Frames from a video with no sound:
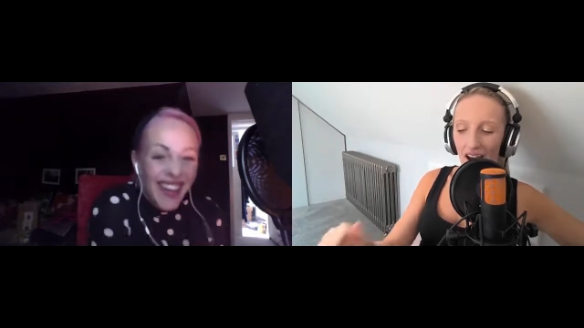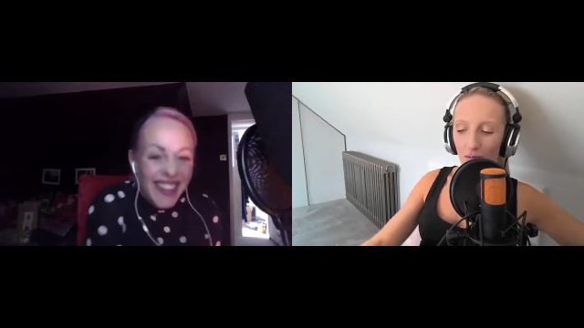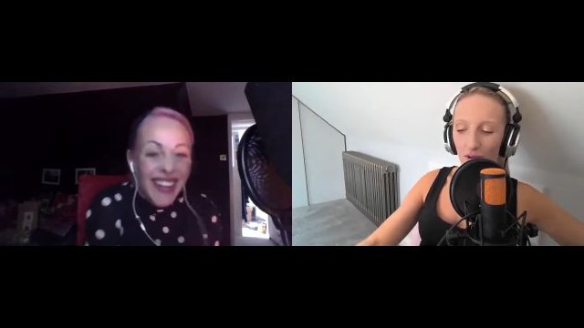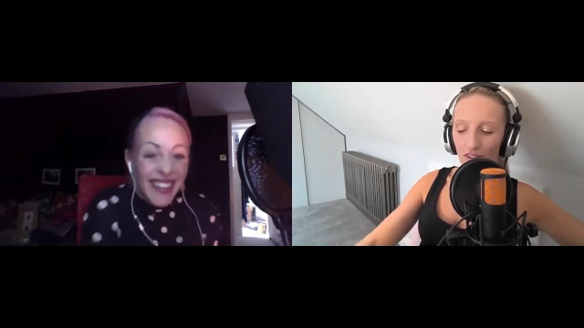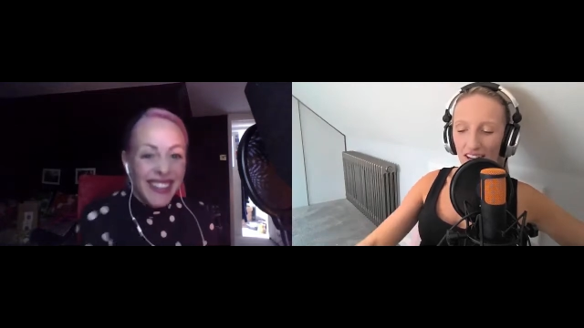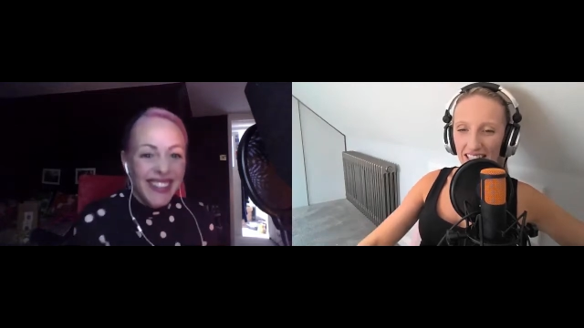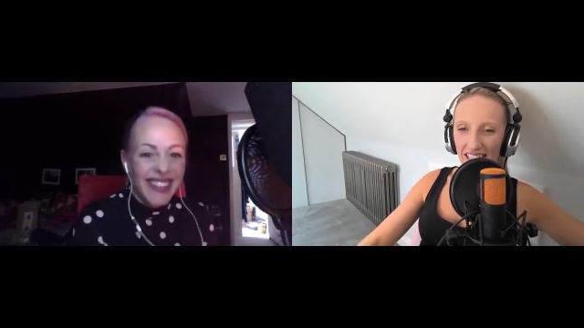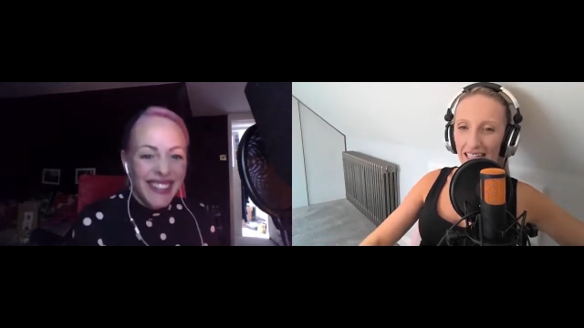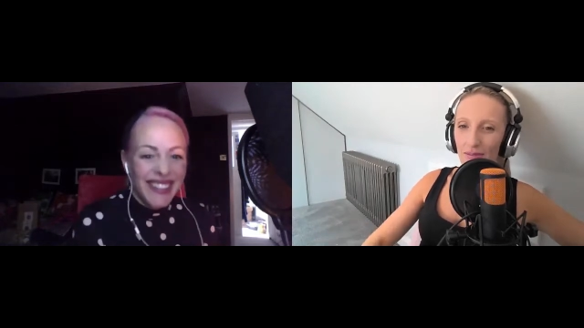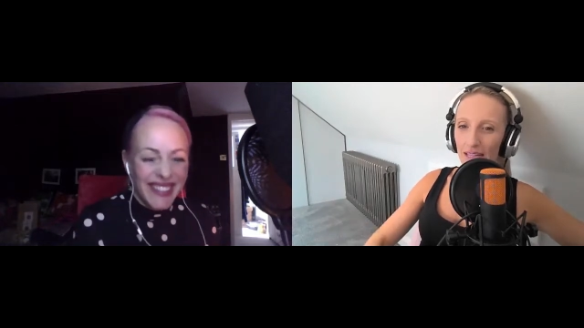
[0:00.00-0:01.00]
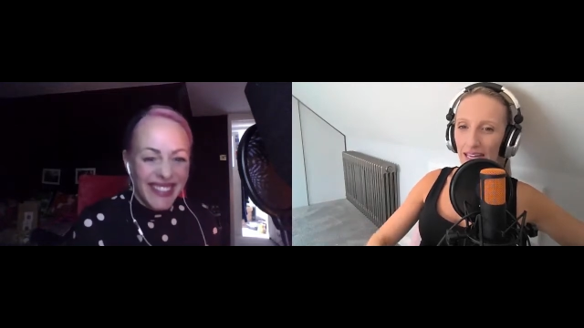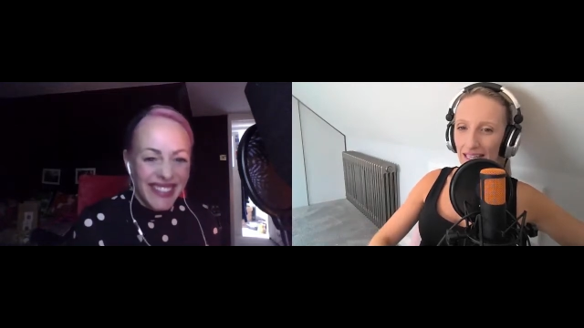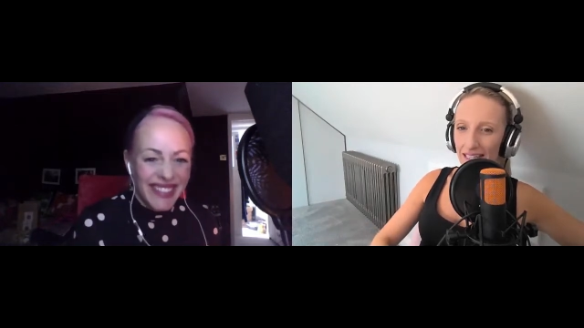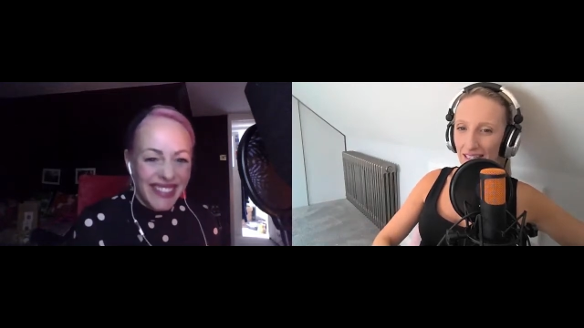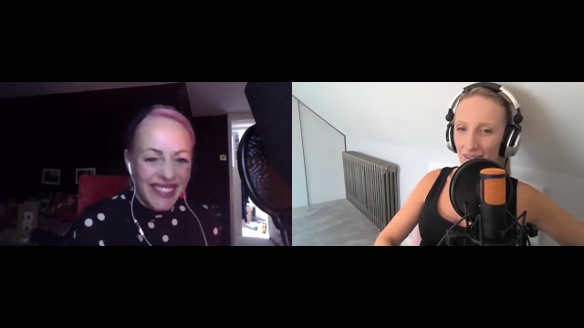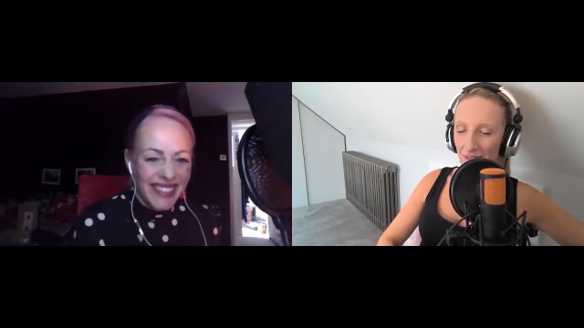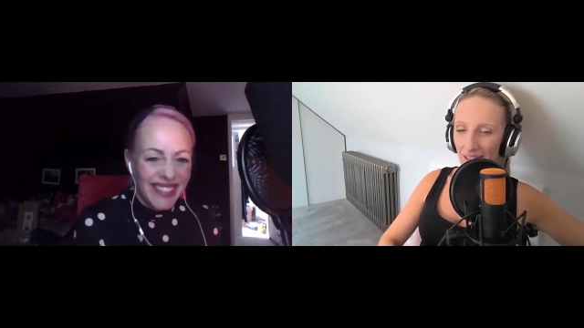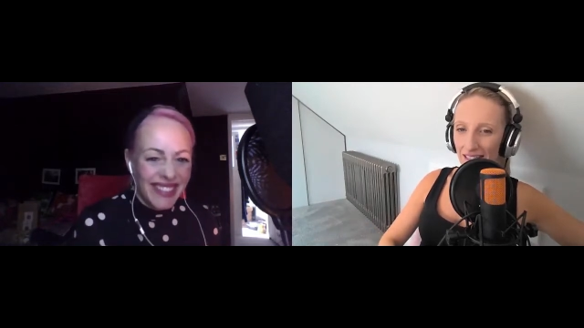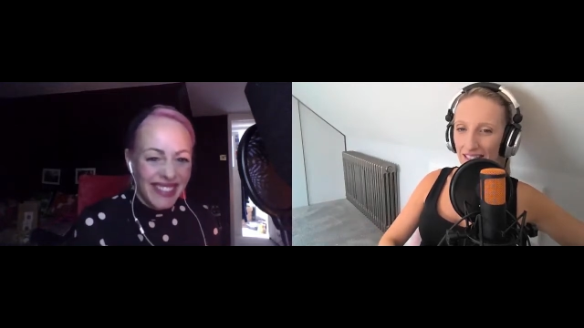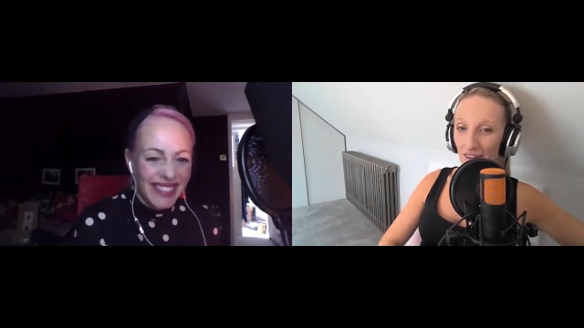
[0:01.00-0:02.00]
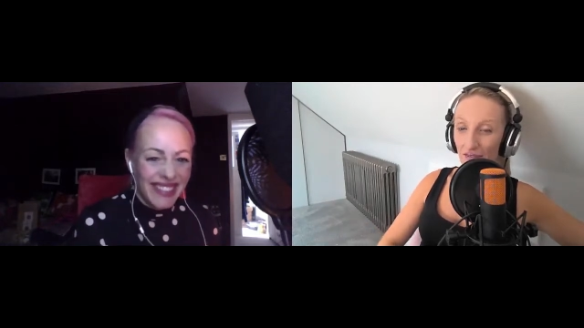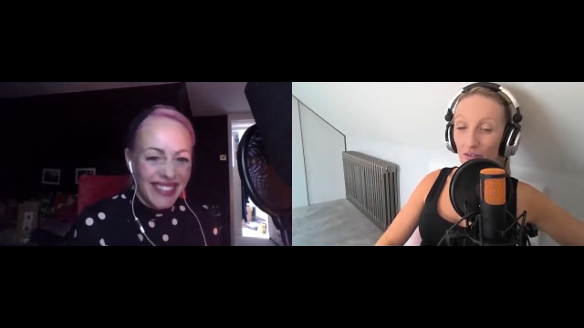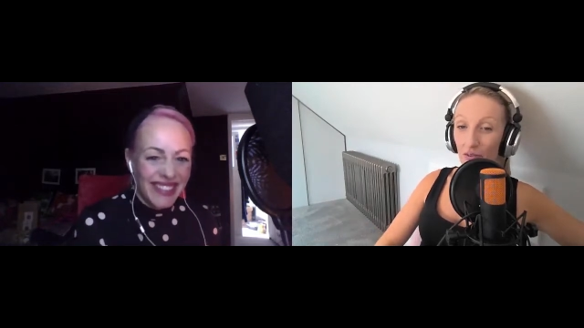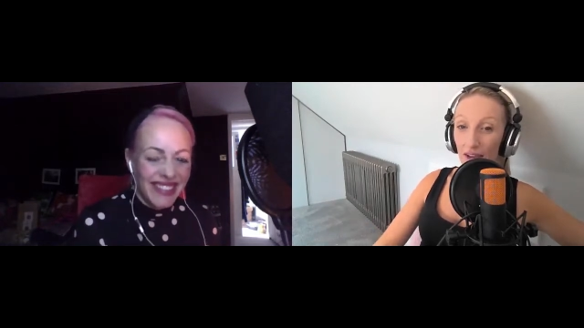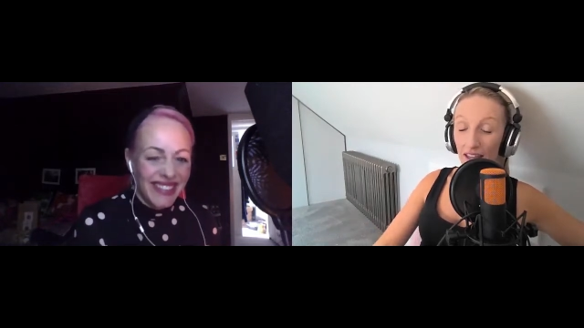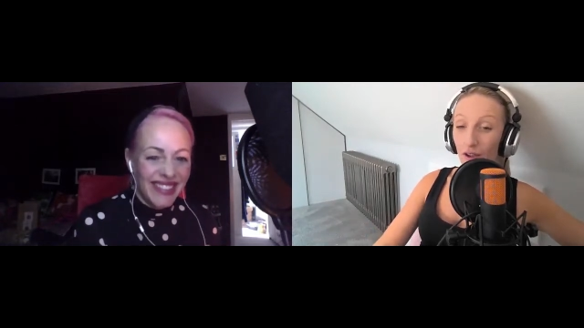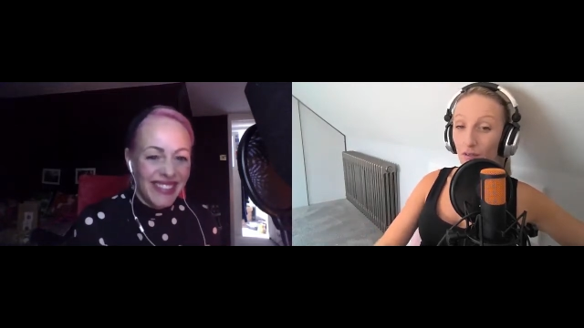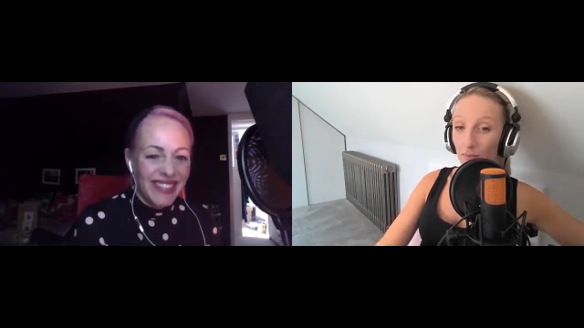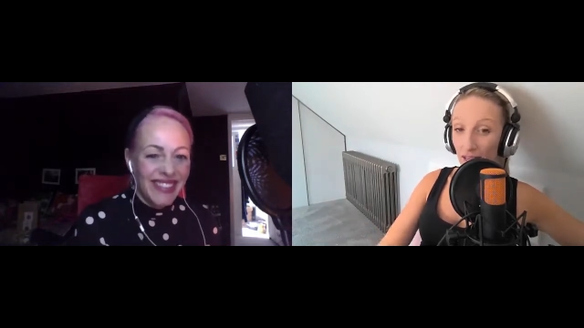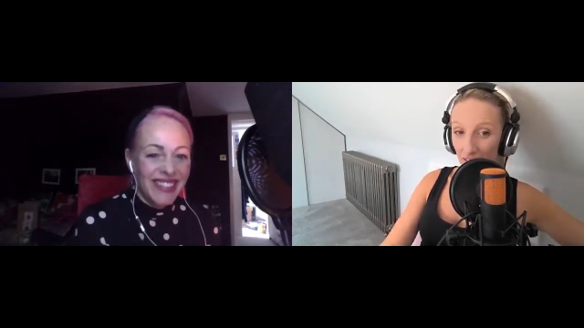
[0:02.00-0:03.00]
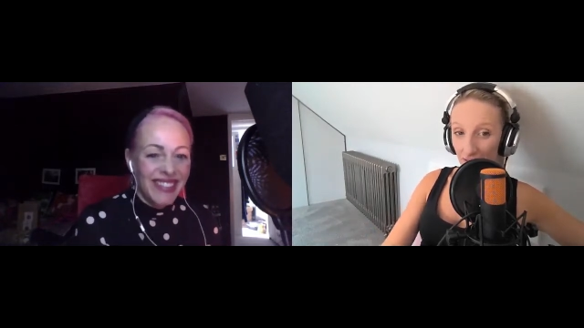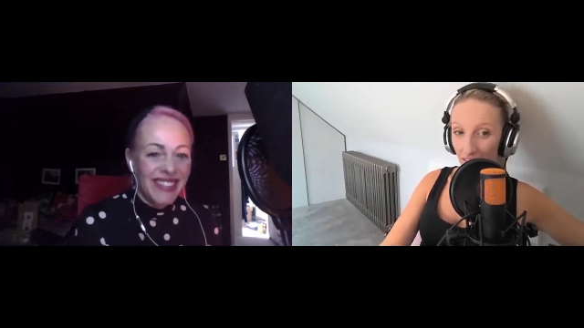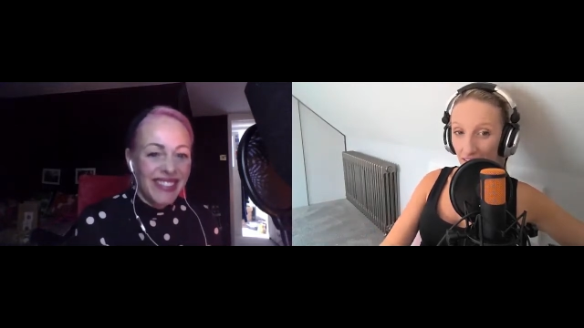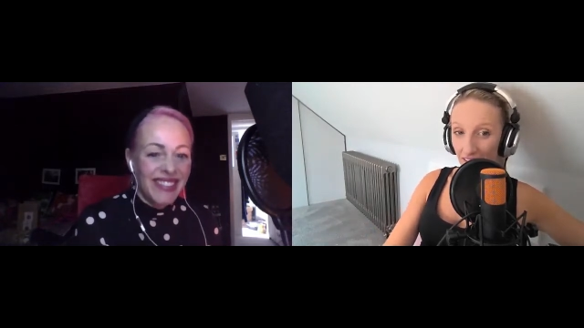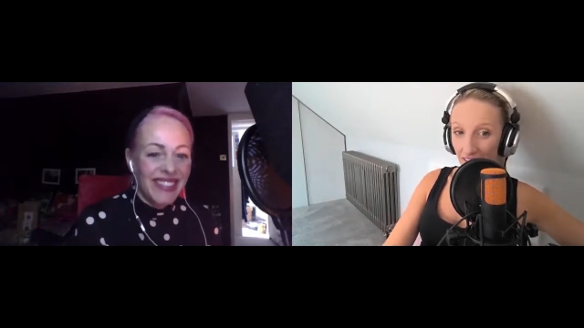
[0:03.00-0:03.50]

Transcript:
Speaker 1: I'm already eliminating all this stuff for my own benefit.